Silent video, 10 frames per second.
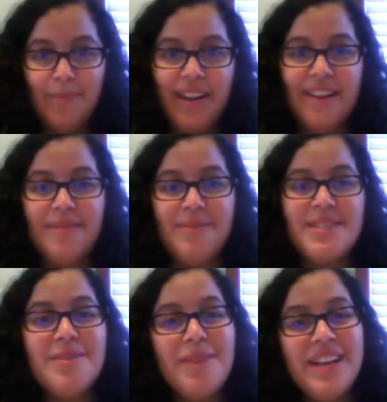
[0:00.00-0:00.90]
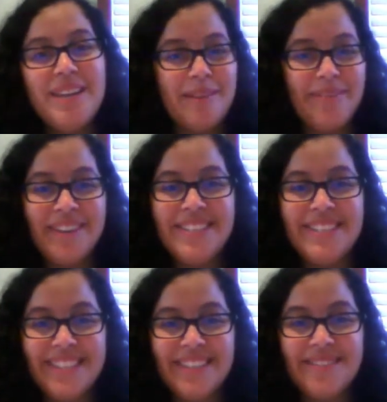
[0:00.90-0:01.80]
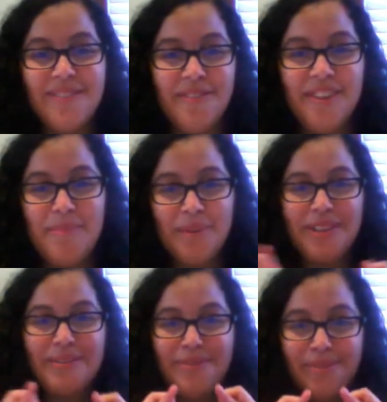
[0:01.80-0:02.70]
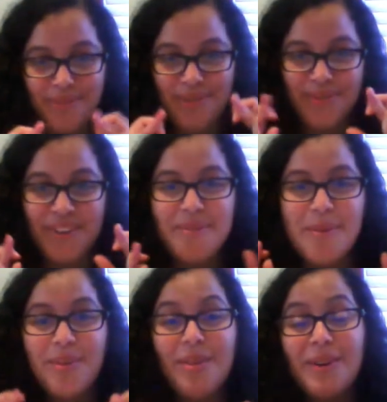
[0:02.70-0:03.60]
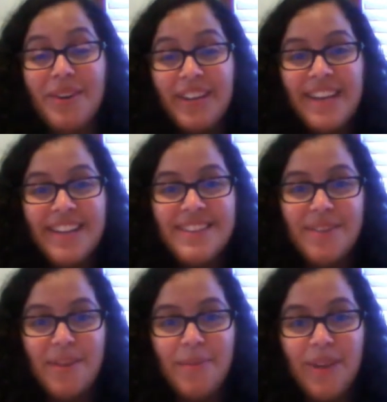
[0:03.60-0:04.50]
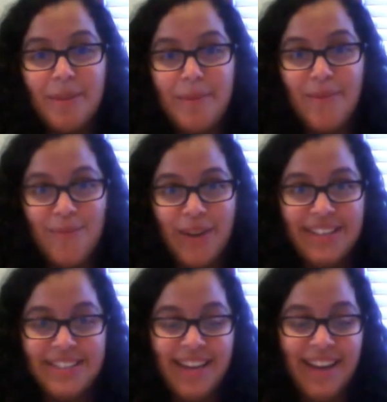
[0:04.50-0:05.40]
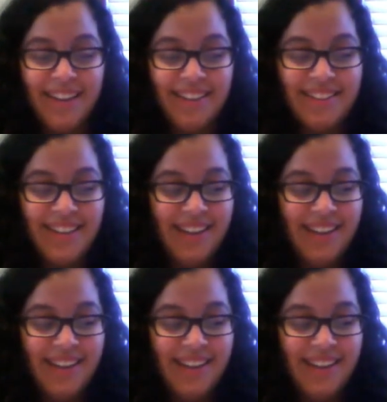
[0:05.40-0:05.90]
We're still waiting on my friend Christina. We're really pulling through for her. We really want her to get in so that we can all be roommates, and